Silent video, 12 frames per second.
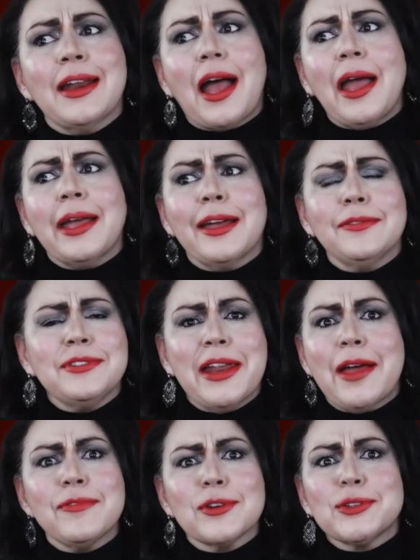I have
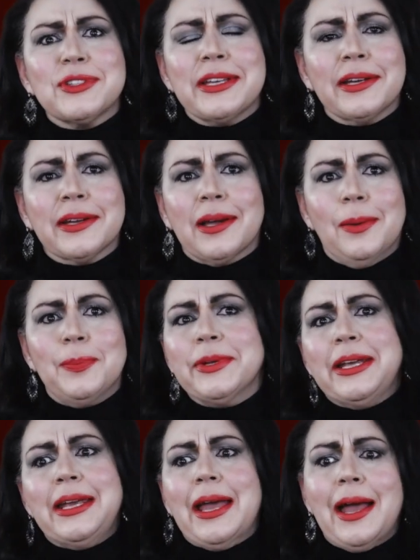never seen a
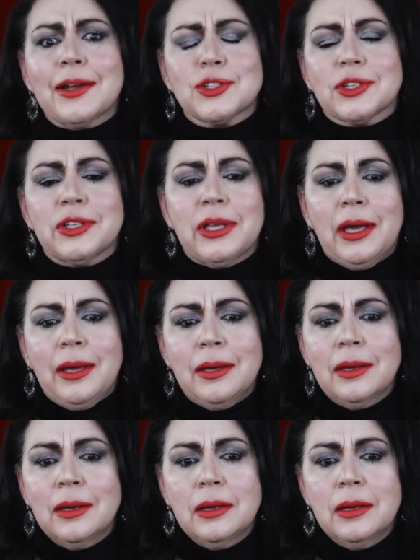company actually